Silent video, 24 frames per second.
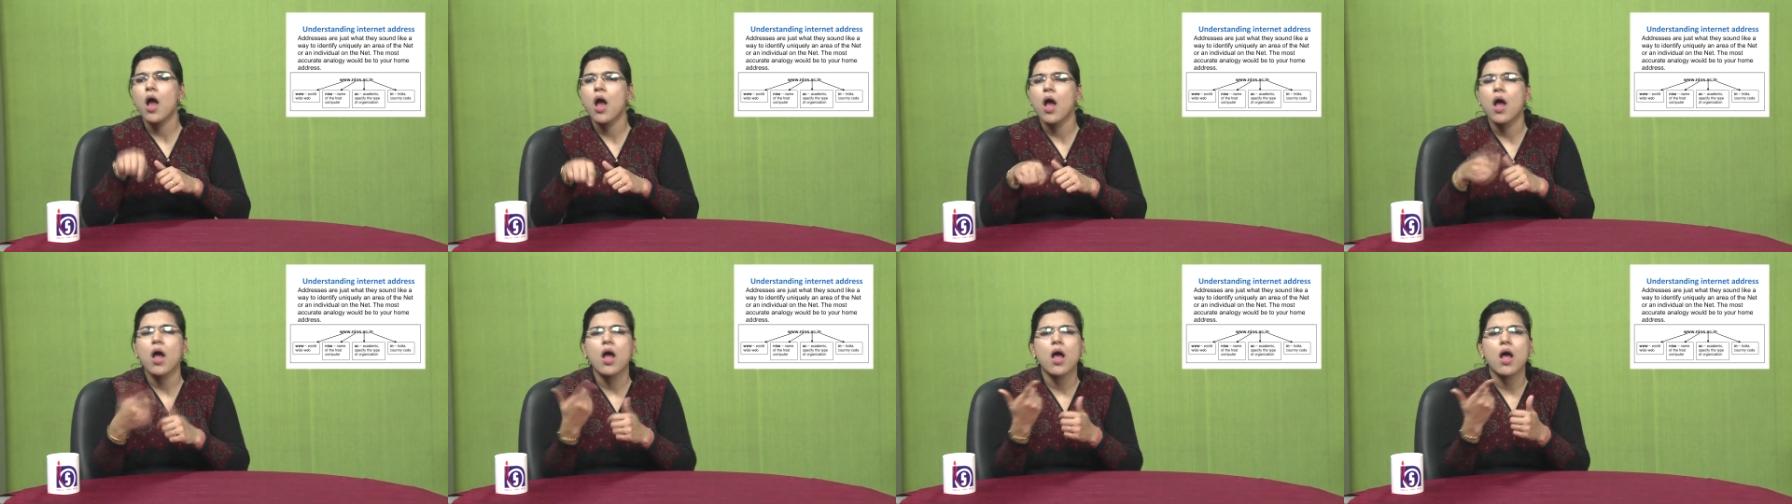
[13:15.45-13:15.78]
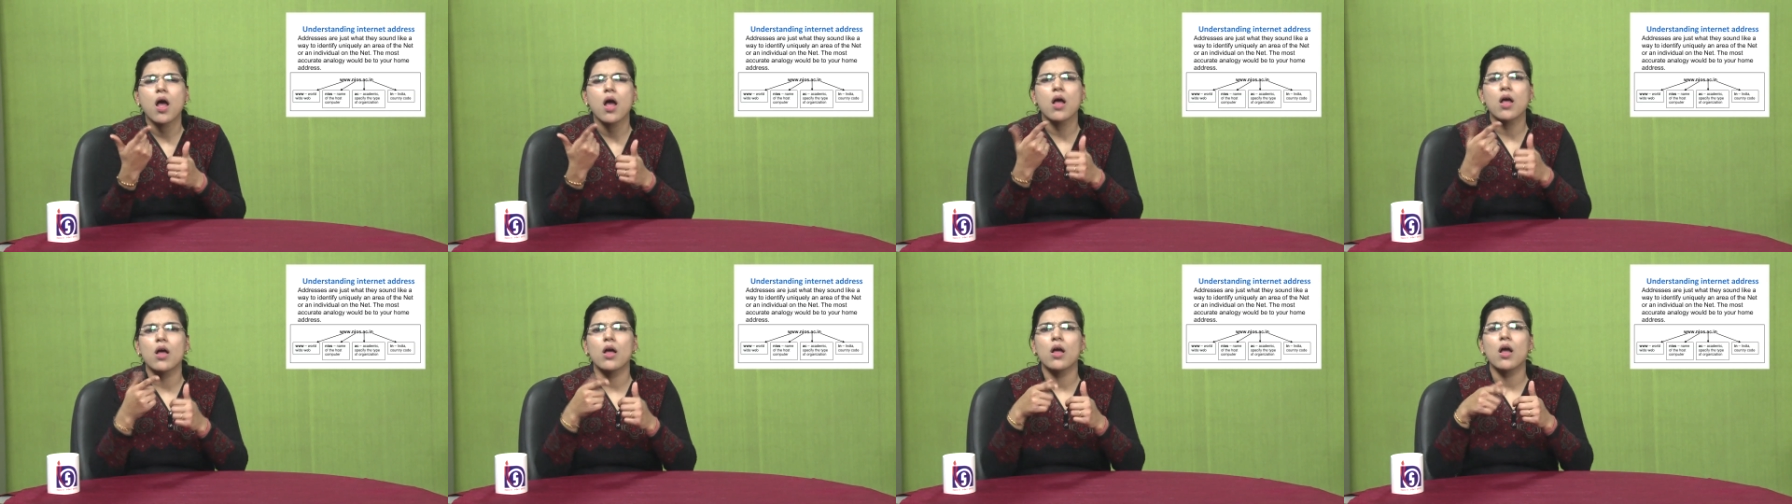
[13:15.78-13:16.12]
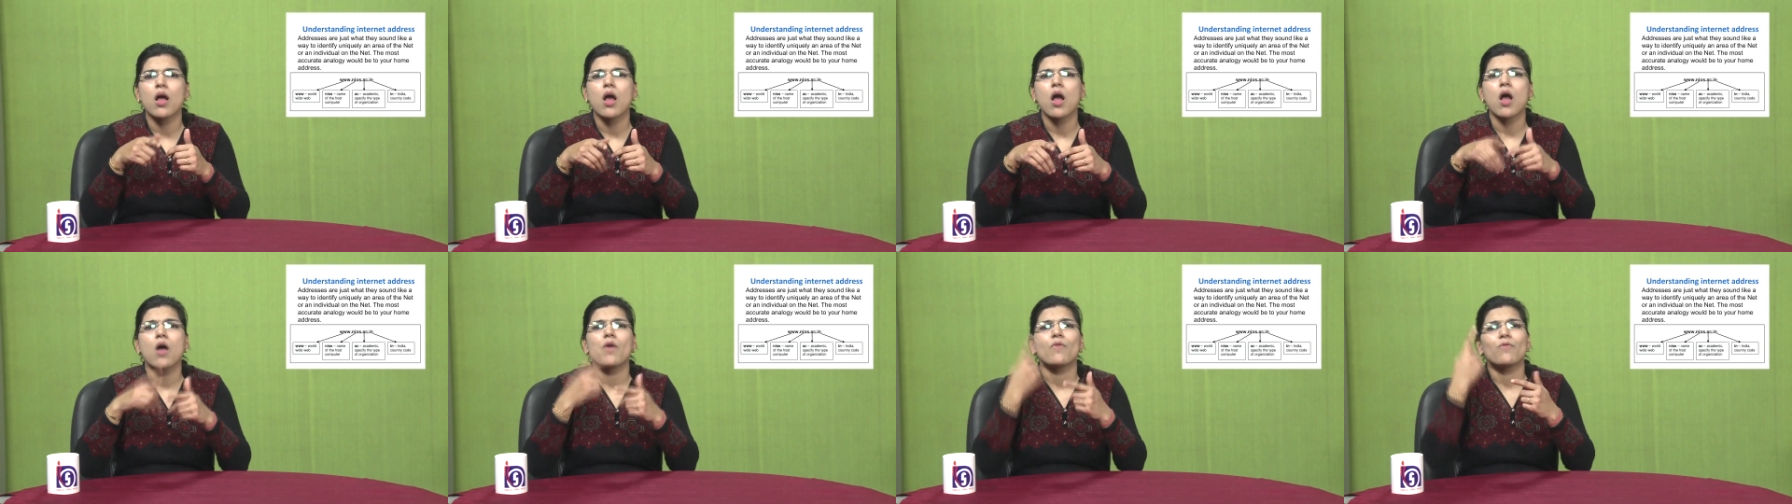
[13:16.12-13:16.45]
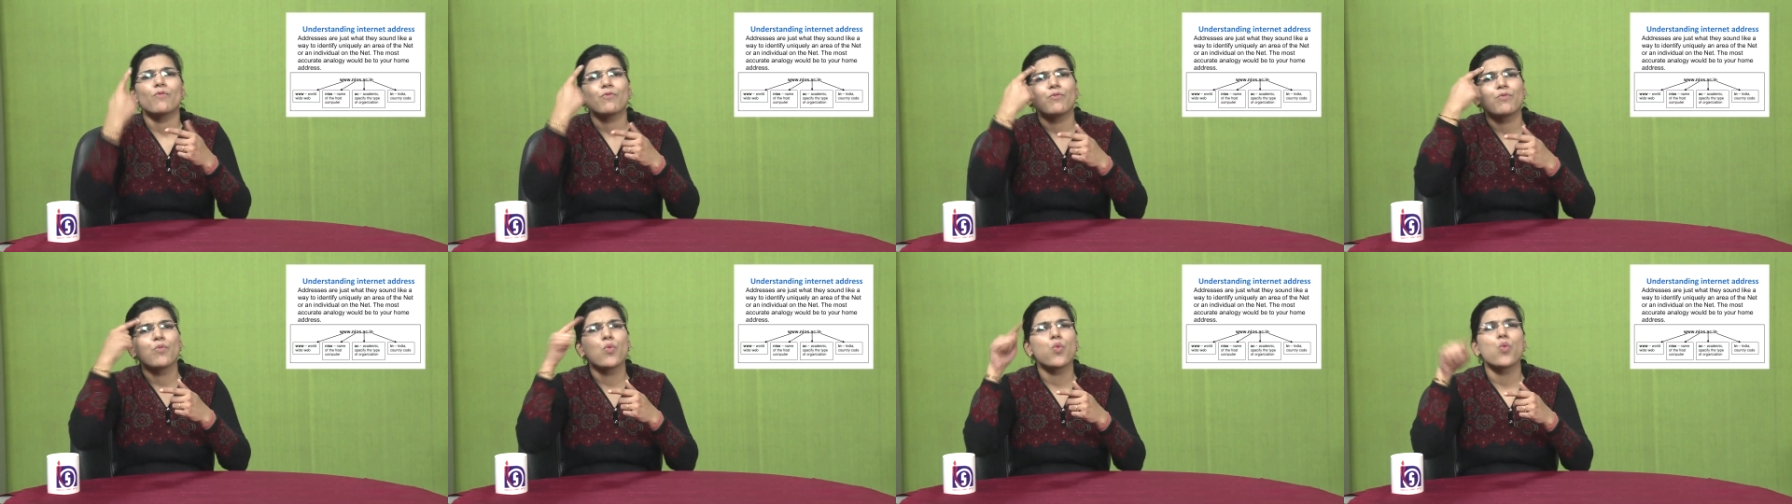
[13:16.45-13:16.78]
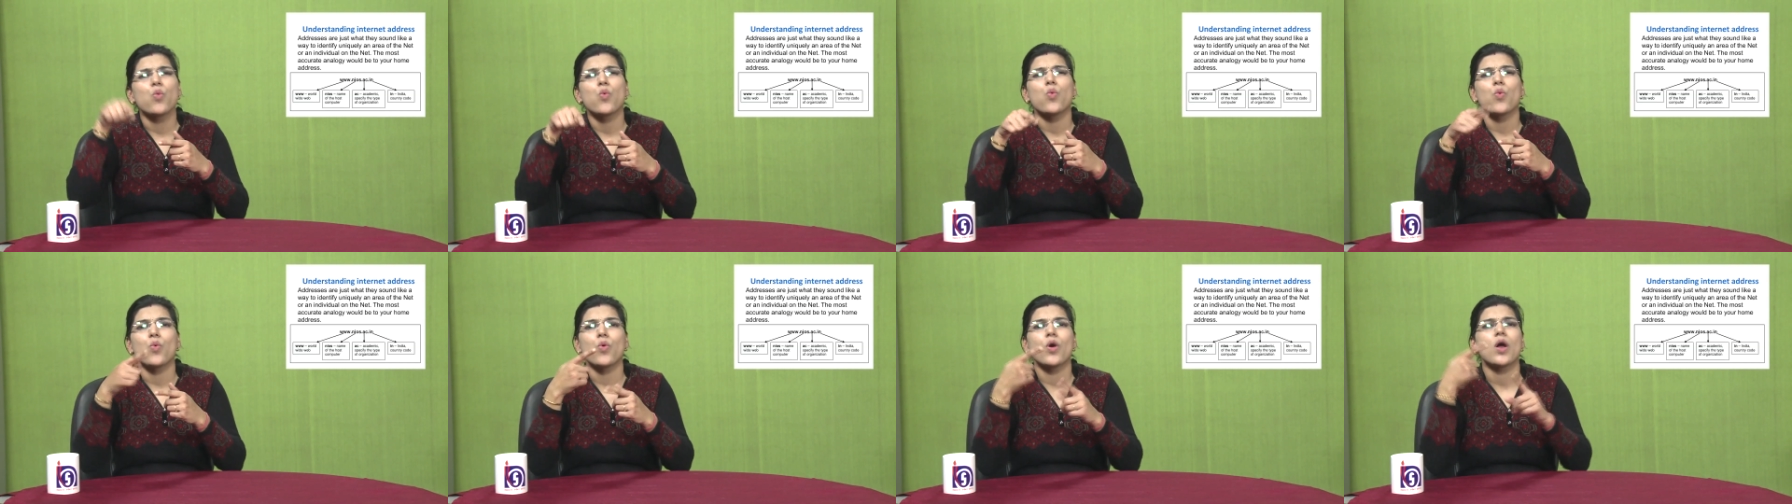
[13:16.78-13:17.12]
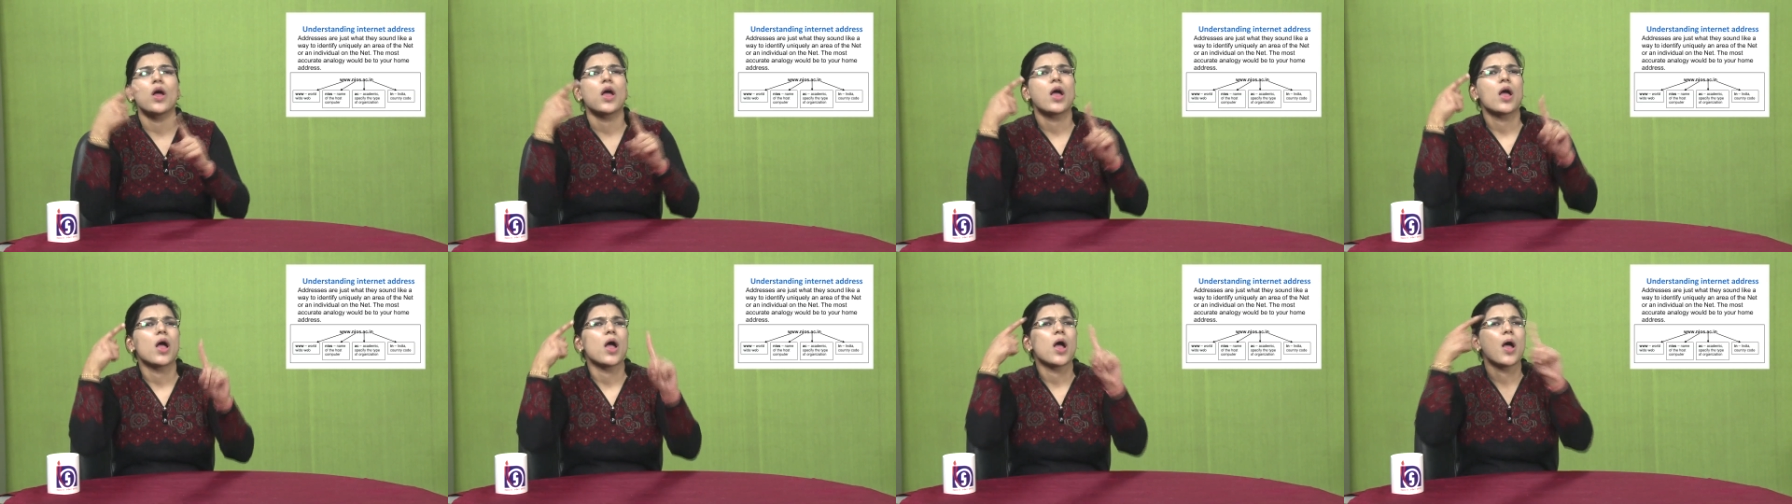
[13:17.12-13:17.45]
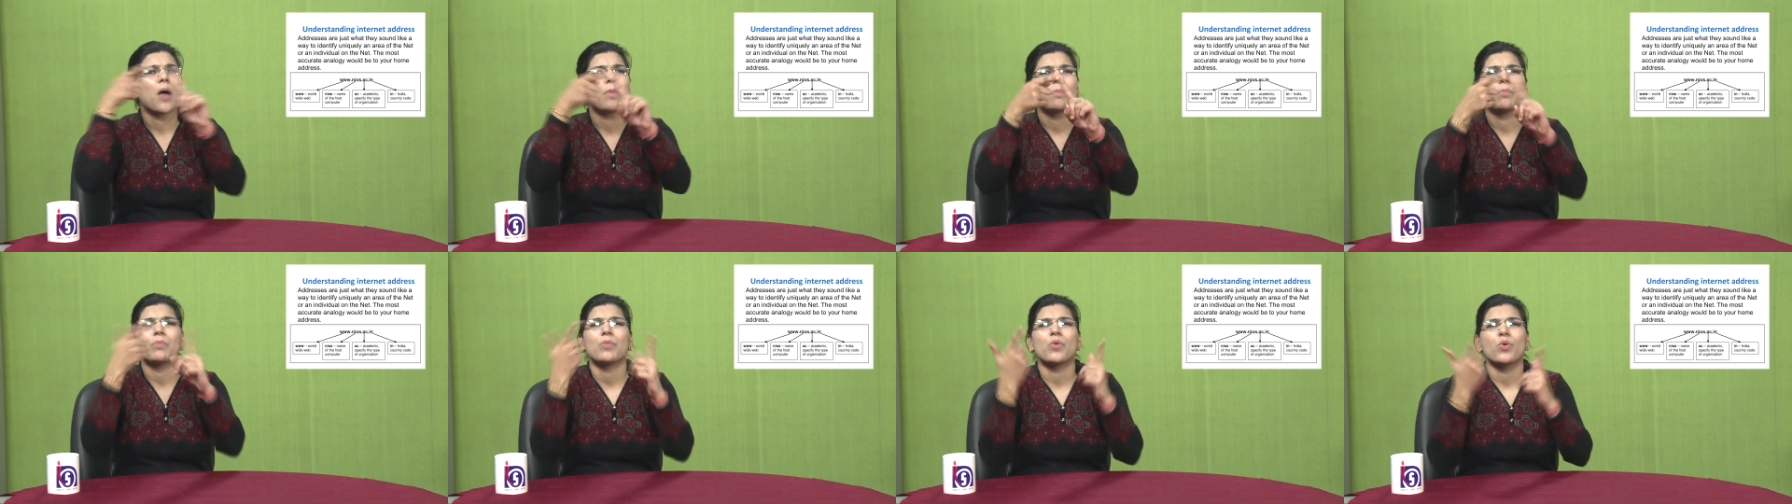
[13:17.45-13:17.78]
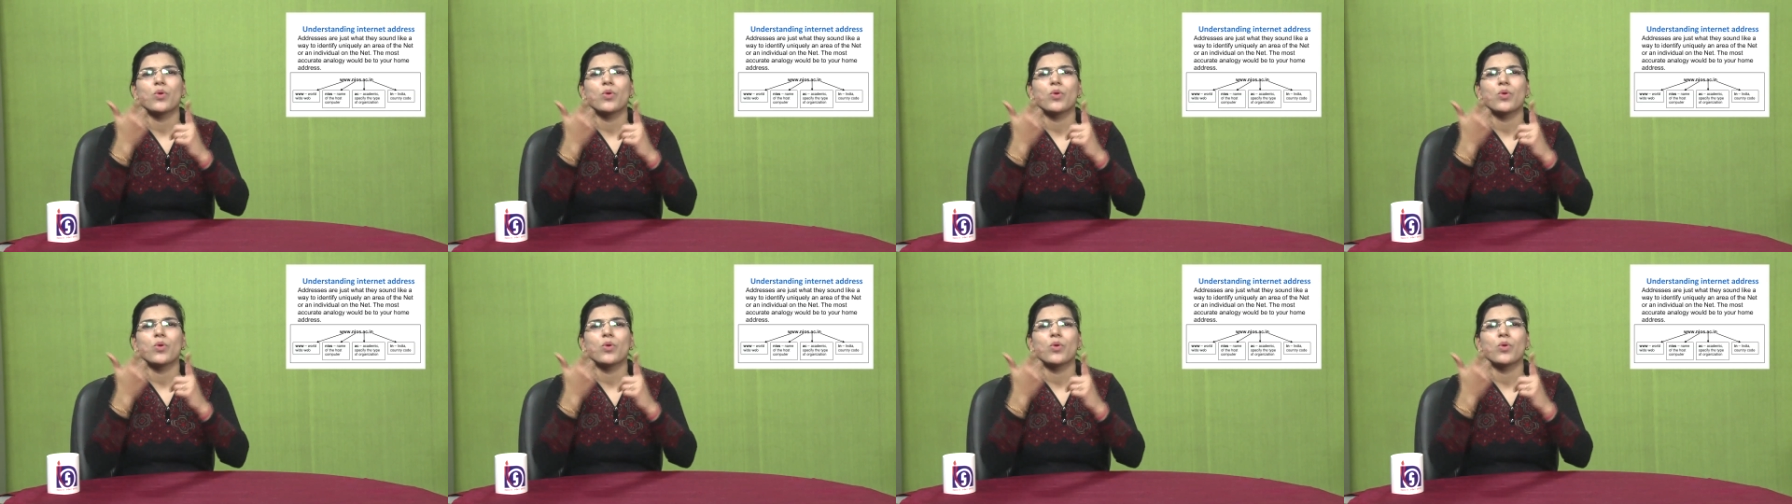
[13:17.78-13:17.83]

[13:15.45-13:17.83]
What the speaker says: www and NIOS